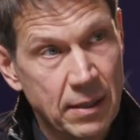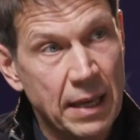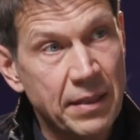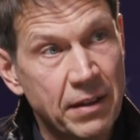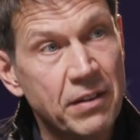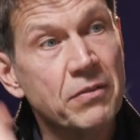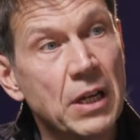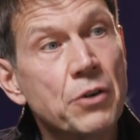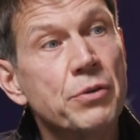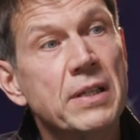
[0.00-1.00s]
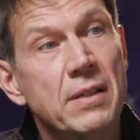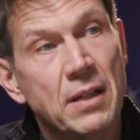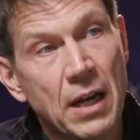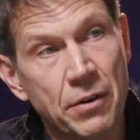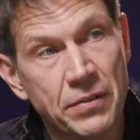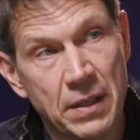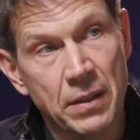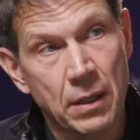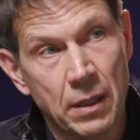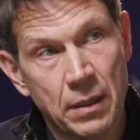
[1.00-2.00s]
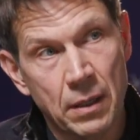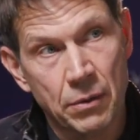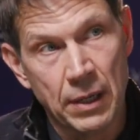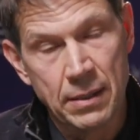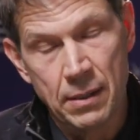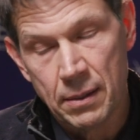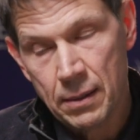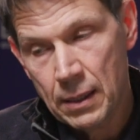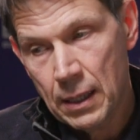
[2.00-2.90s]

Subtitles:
and they even increased the tariffs in the crisis.